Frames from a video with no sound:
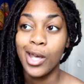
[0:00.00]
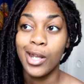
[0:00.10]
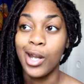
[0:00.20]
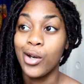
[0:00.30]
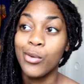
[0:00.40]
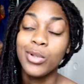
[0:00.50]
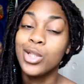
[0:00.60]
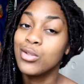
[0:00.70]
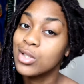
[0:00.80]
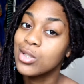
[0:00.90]
and I don't really
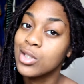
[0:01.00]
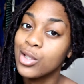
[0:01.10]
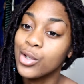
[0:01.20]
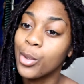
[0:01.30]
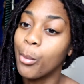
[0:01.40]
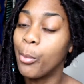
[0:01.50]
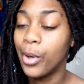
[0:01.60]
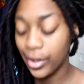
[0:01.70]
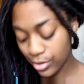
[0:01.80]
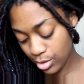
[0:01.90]
use concealer,
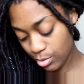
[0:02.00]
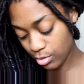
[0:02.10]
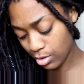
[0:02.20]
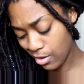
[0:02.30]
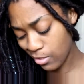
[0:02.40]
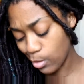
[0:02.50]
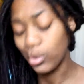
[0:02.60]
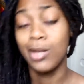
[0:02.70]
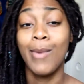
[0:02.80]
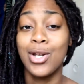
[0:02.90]
but this one
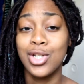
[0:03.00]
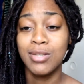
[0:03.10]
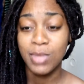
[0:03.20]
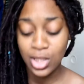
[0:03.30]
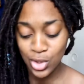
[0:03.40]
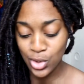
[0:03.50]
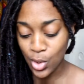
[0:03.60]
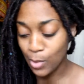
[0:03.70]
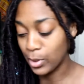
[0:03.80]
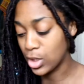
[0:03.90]
low-key matches me, so
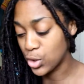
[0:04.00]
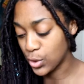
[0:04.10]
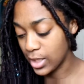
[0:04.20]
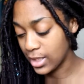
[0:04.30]
I'm going to try